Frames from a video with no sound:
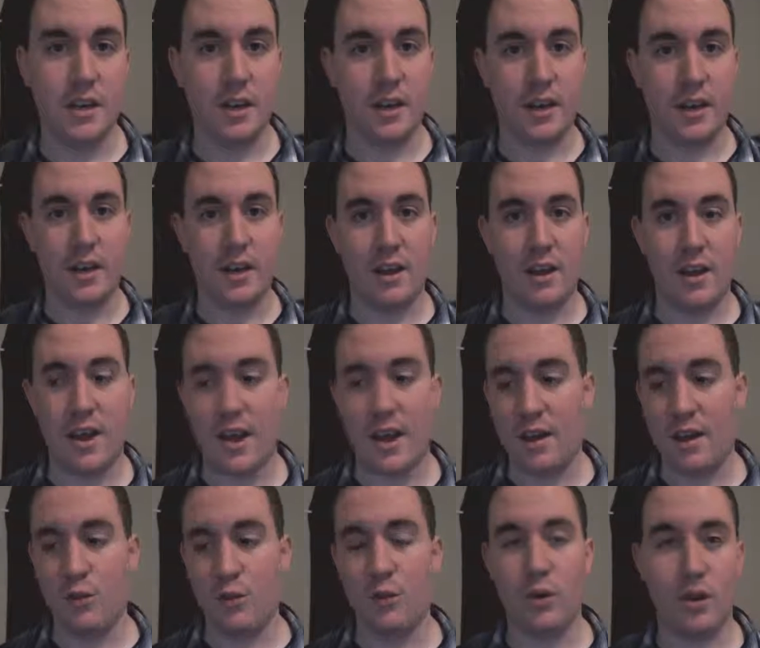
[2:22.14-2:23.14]
Like,
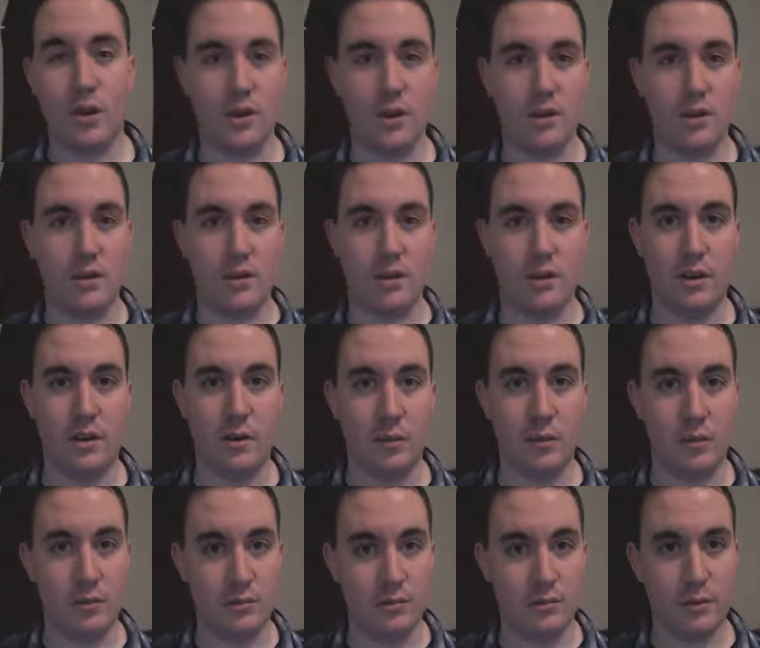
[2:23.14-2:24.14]
hey, we're
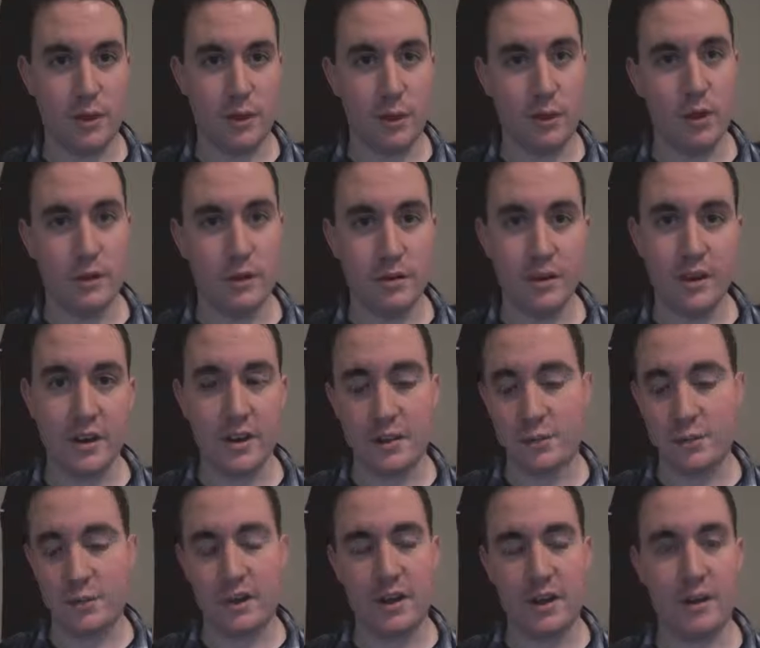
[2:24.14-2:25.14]
low on
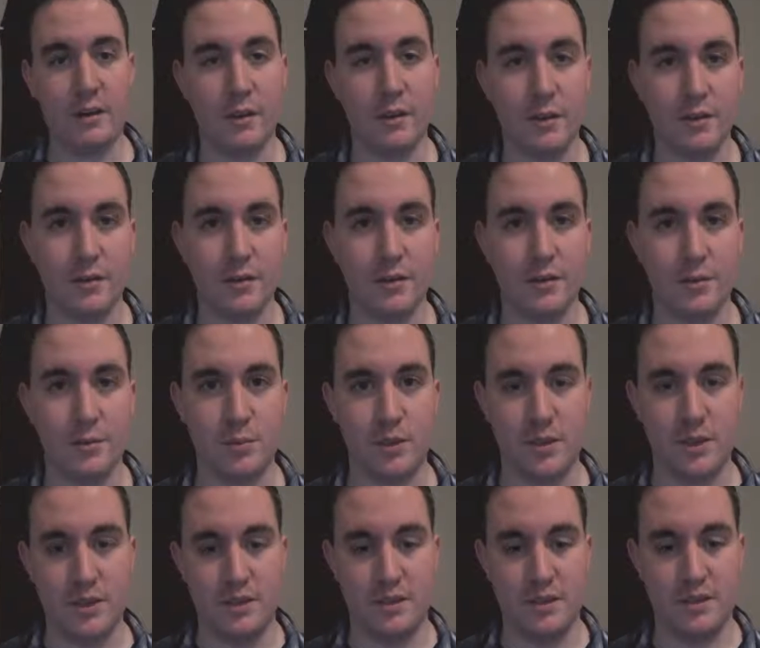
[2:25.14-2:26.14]
drinks. We'd like refills,
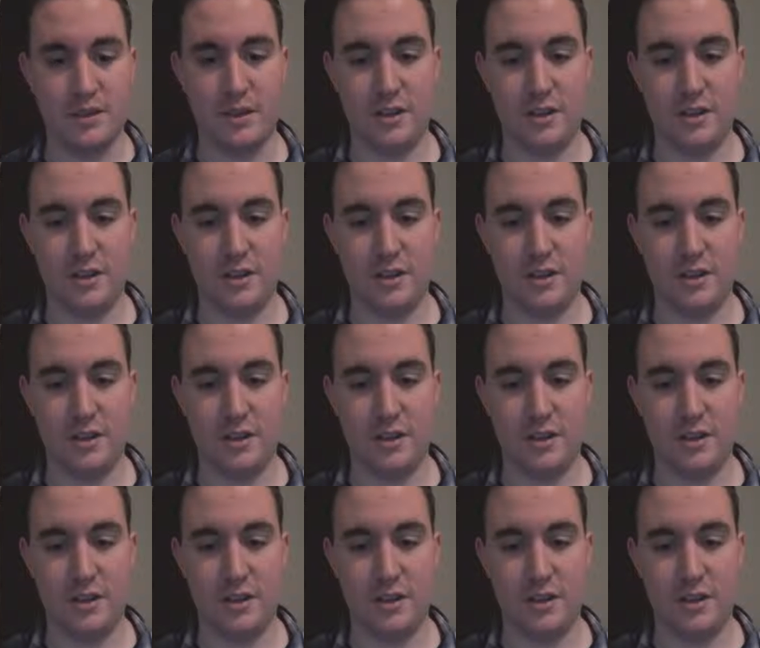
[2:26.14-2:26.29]
please.